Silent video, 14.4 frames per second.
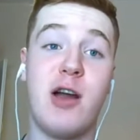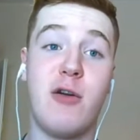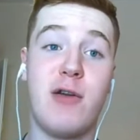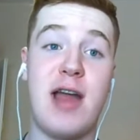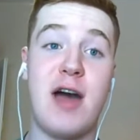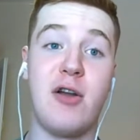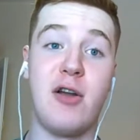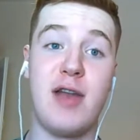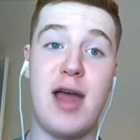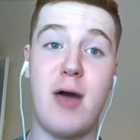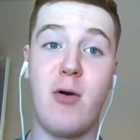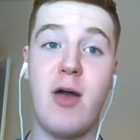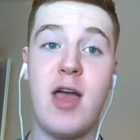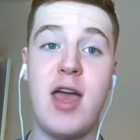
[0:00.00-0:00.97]
Ronaldo.
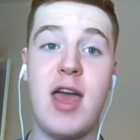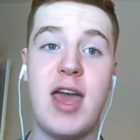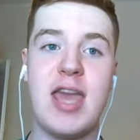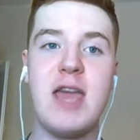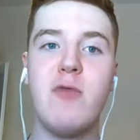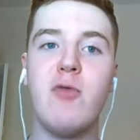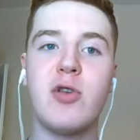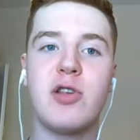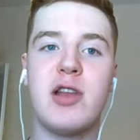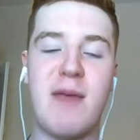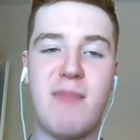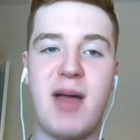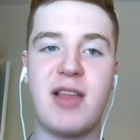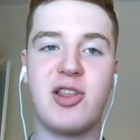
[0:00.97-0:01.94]
Now, he wasn't
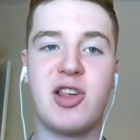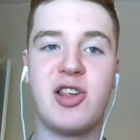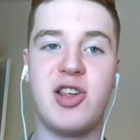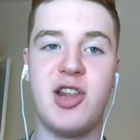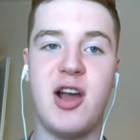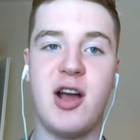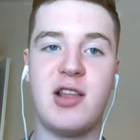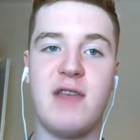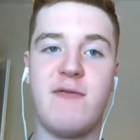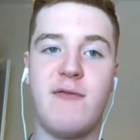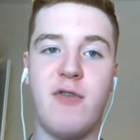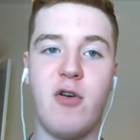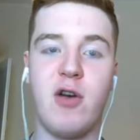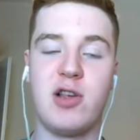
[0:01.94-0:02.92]
at Manchester
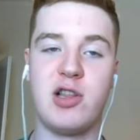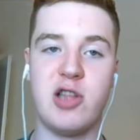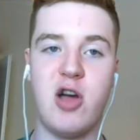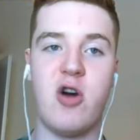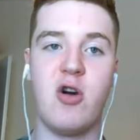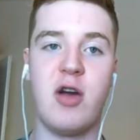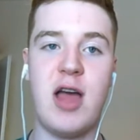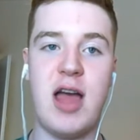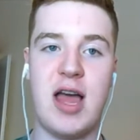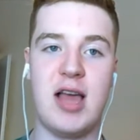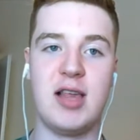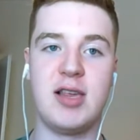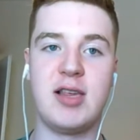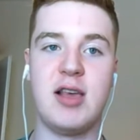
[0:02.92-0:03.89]
United for as long
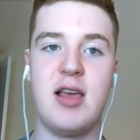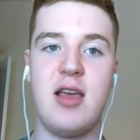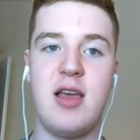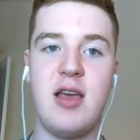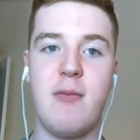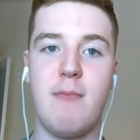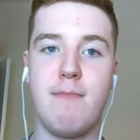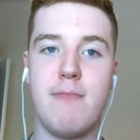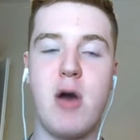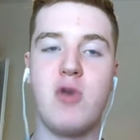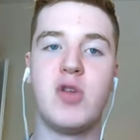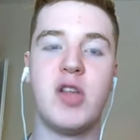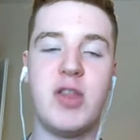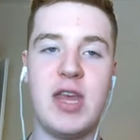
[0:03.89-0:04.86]
as
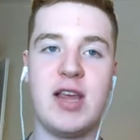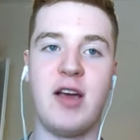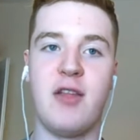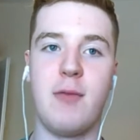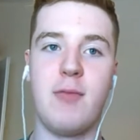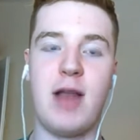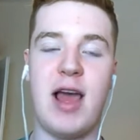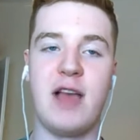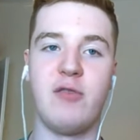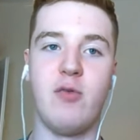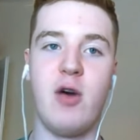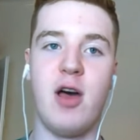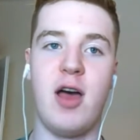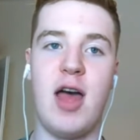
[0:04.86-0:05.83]
most of these other players
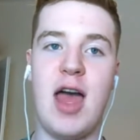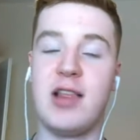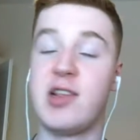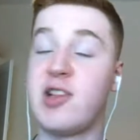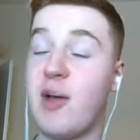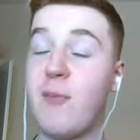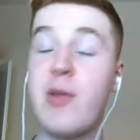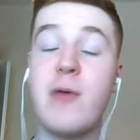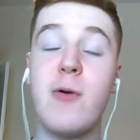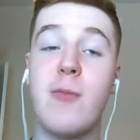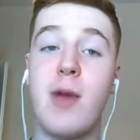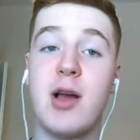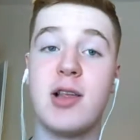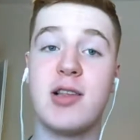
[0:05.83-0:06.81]
were. And some
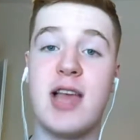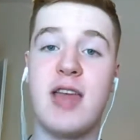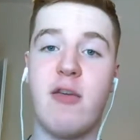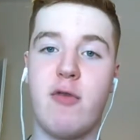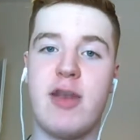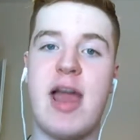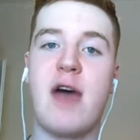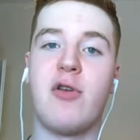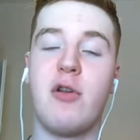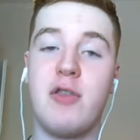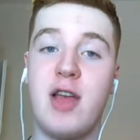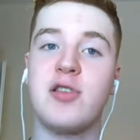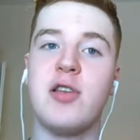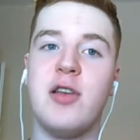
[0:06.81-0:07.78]
people might say that
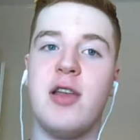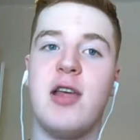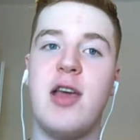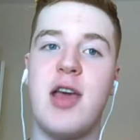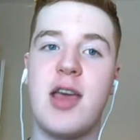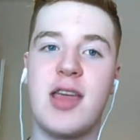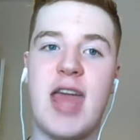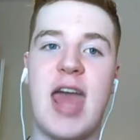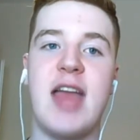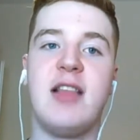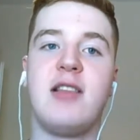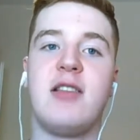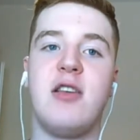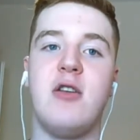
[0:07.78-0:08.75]
Ronaldo doesn't get
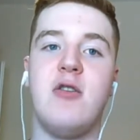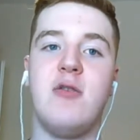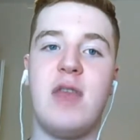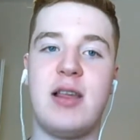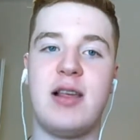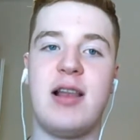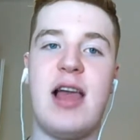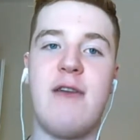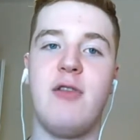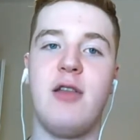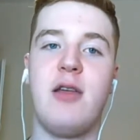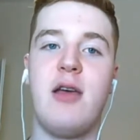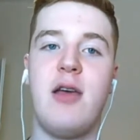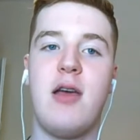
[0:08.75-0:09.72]
into this
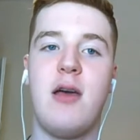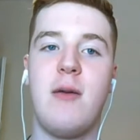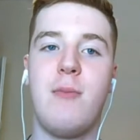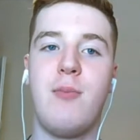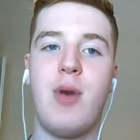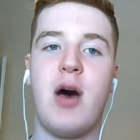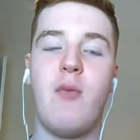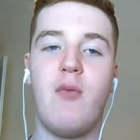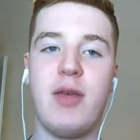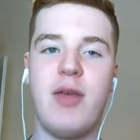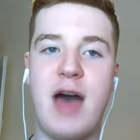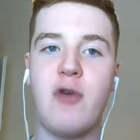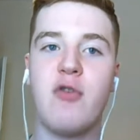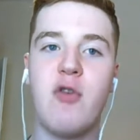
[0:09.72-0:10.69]
11. But
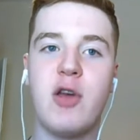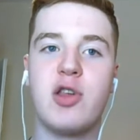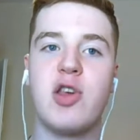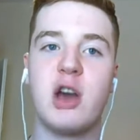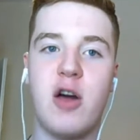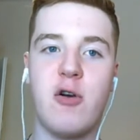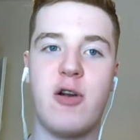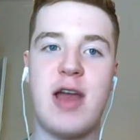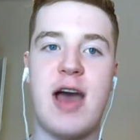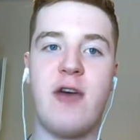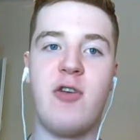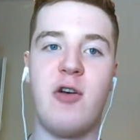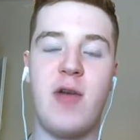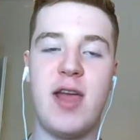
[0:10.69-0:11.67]
without Cristiano
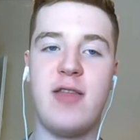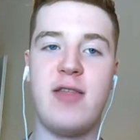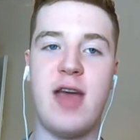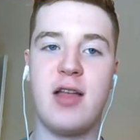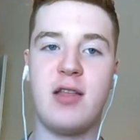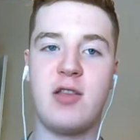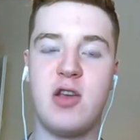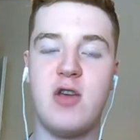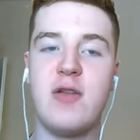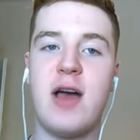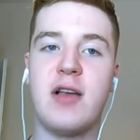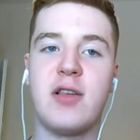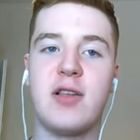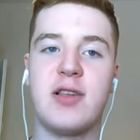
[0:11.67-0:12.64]
Ronaldo in that
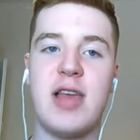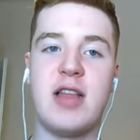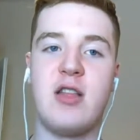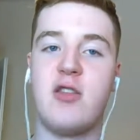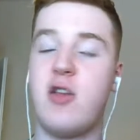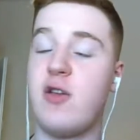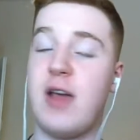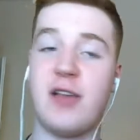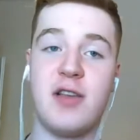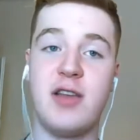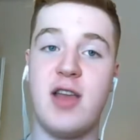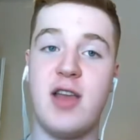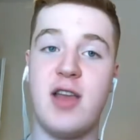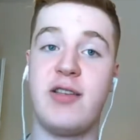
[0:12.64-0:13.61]

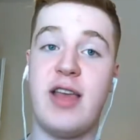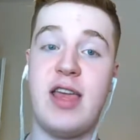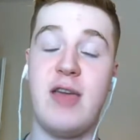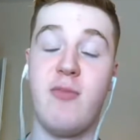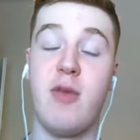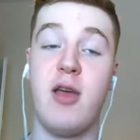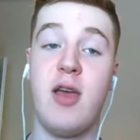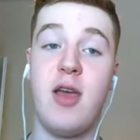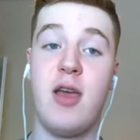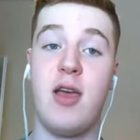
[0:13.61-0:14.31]
2006-2009 team,